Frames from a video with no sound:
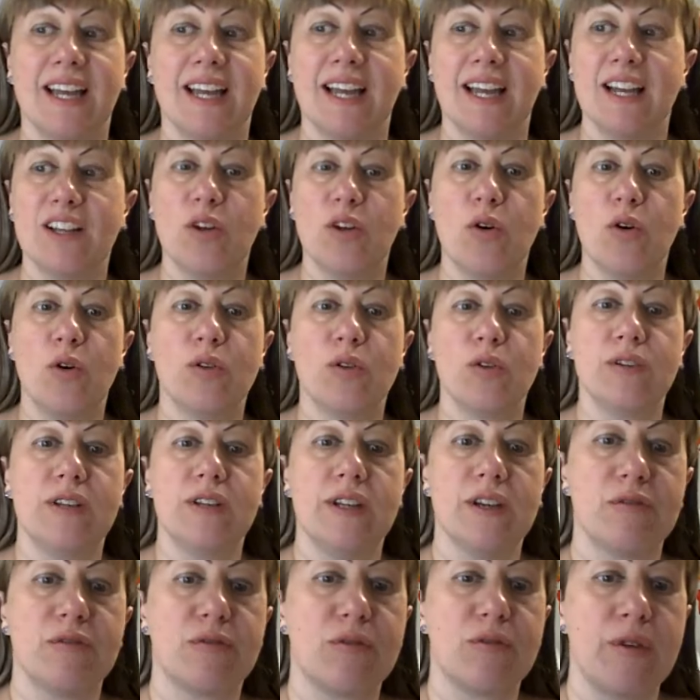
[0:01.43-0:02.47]
Hello,
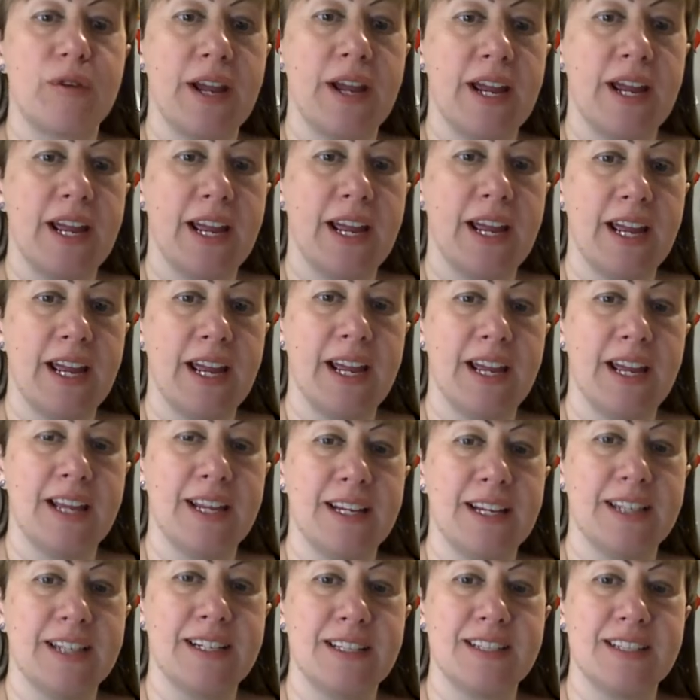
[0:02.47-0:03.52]
dear
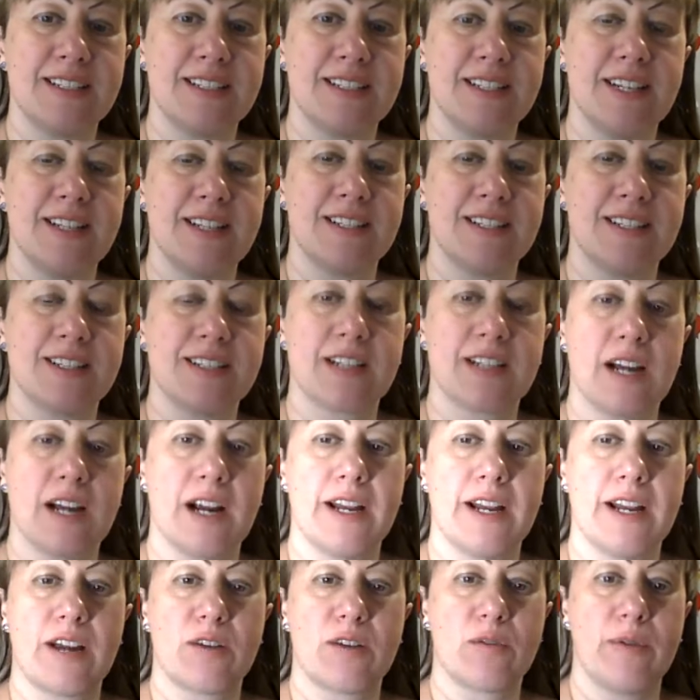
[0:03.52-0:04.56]
friends. This is
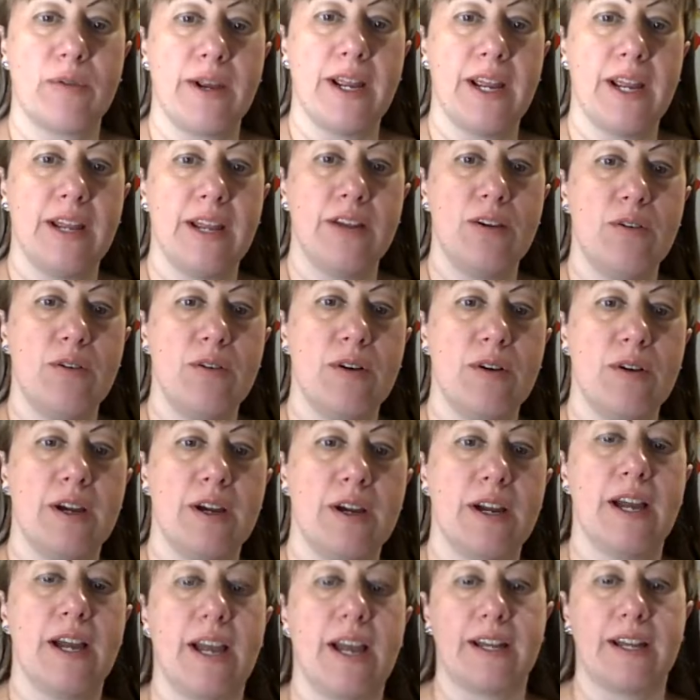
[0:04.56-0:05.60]
Kardec Radio
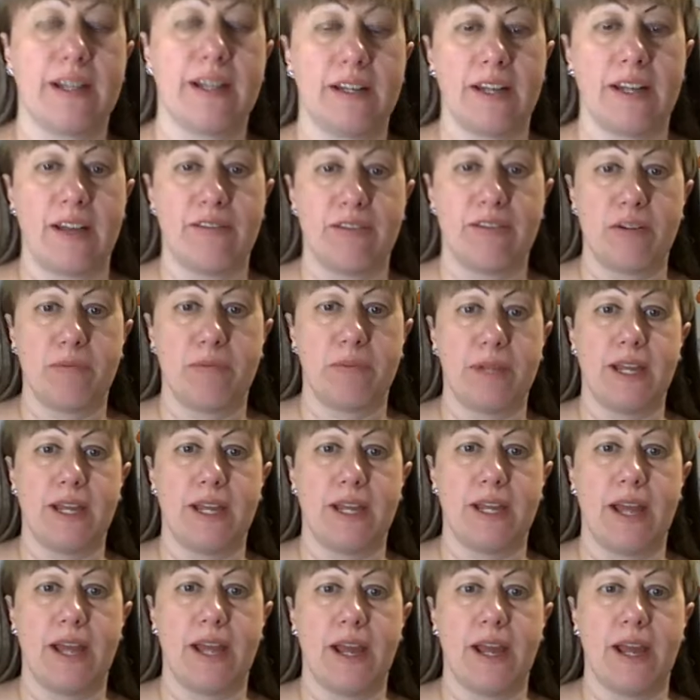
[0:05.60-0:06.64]
at 11
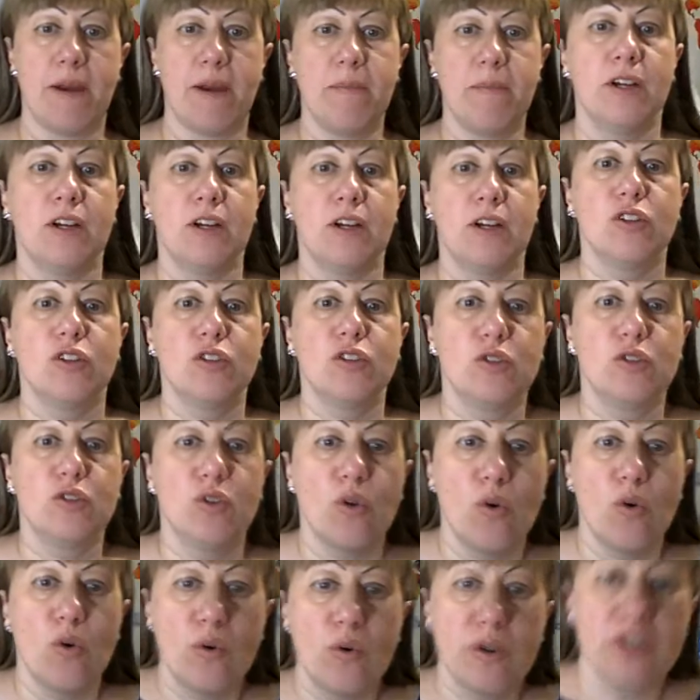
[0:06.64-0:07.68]
p.m.,
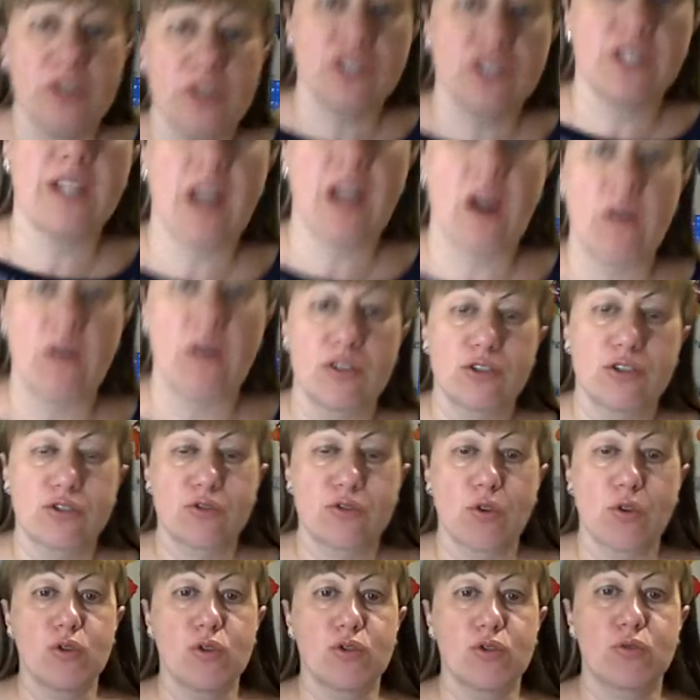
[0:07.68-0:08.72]
nourishing our
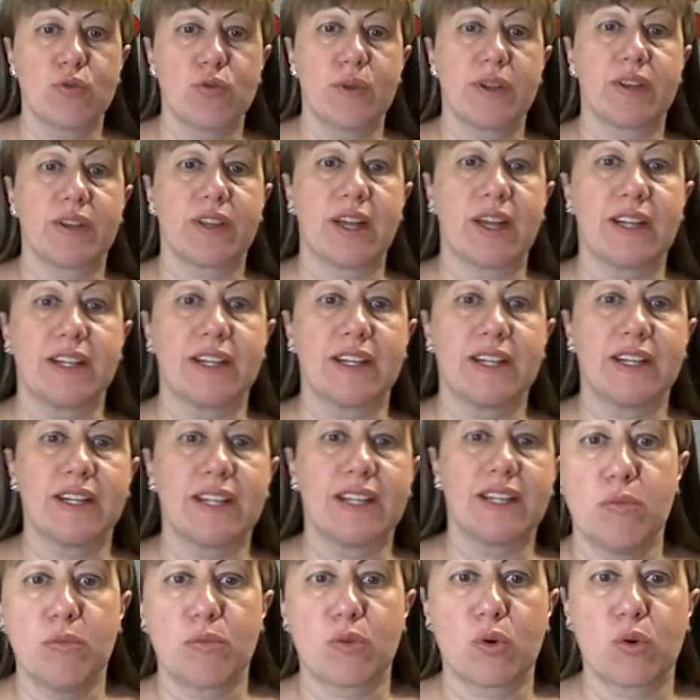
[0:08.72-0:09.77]
souls with
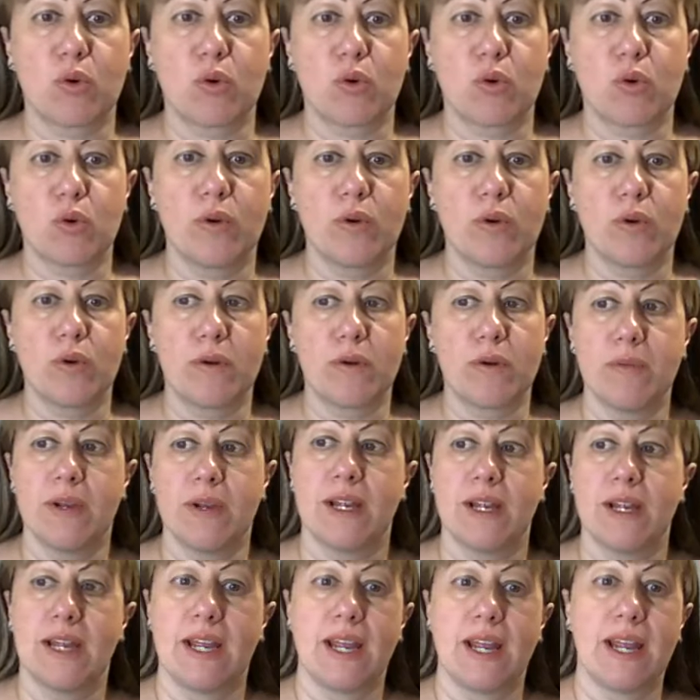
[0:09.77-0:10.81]
another program,
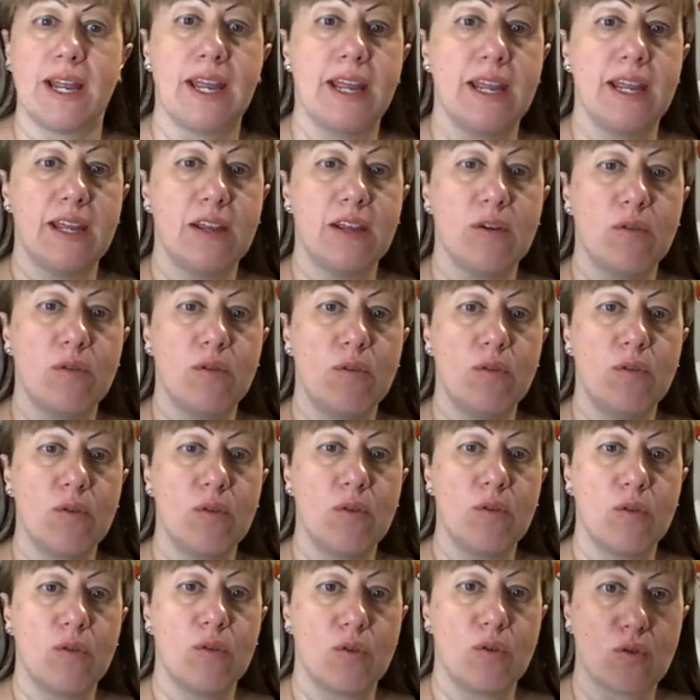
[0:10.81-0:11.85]
Hail
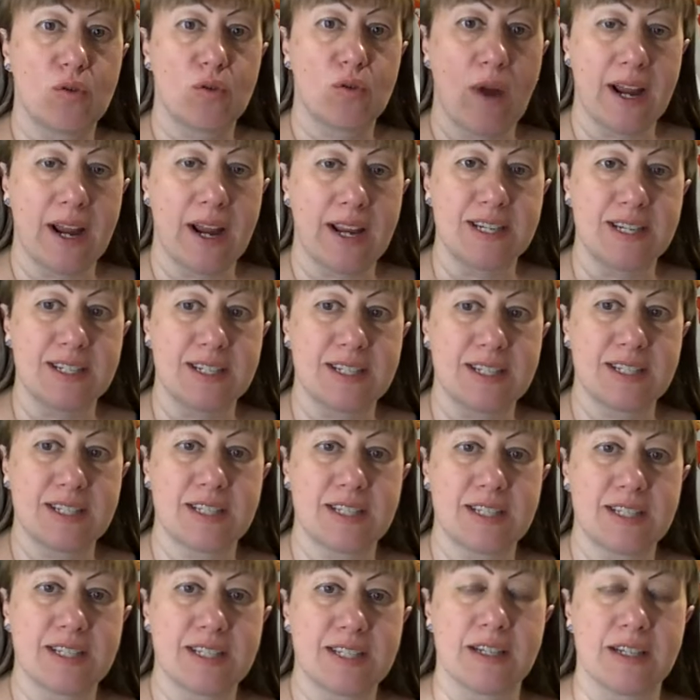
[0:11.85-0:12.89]

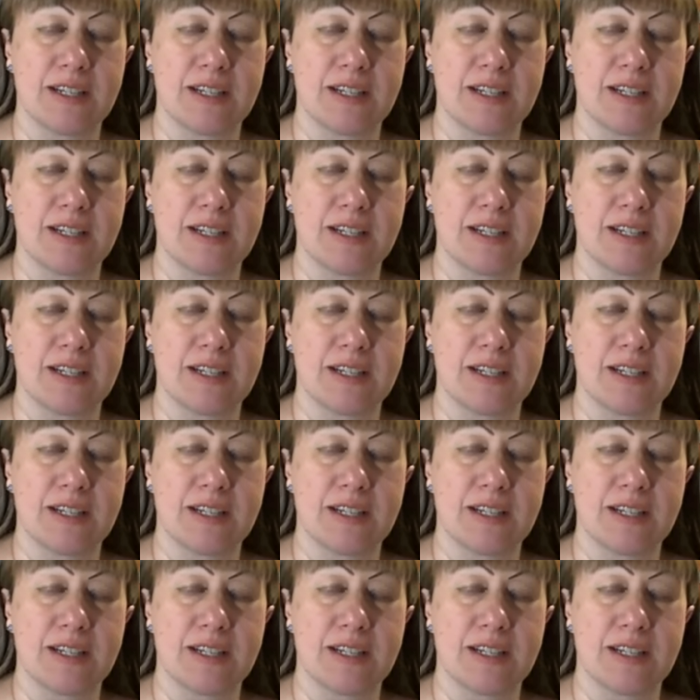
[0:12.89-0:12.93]
Christ.